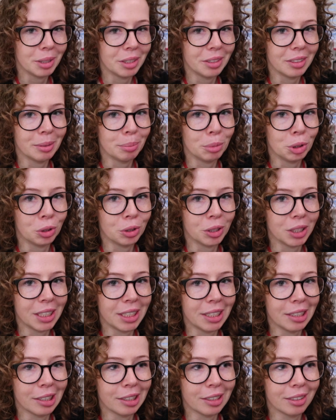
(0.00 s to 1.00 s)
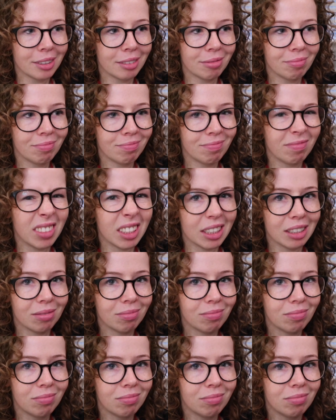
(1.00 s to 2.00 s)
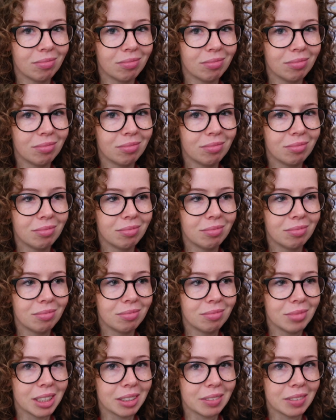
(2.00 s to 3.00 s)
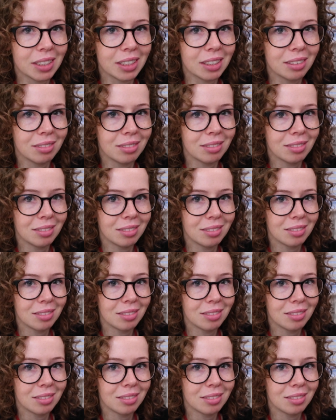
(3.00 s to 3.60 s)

up doing some touristy things. Yeah. I reckon.